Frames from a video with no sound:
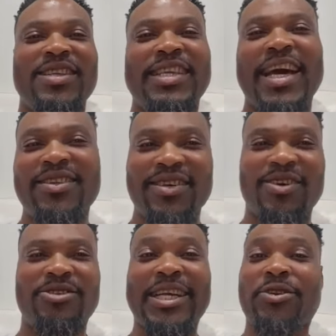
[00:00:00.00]
Then
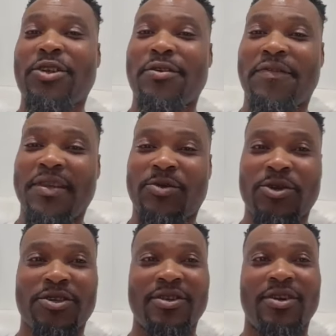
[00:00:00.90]
on Saturday of it, which
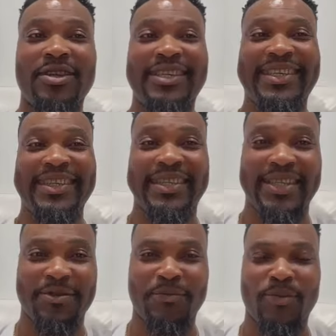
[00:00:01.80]
is on the
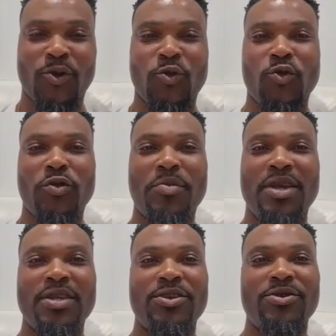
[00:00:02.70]
6th, we will
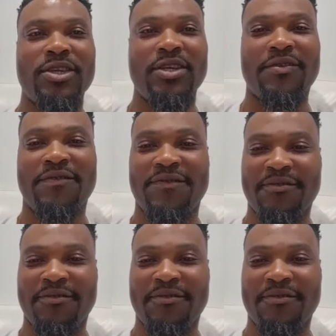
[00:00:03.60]
be in Düsseldorf.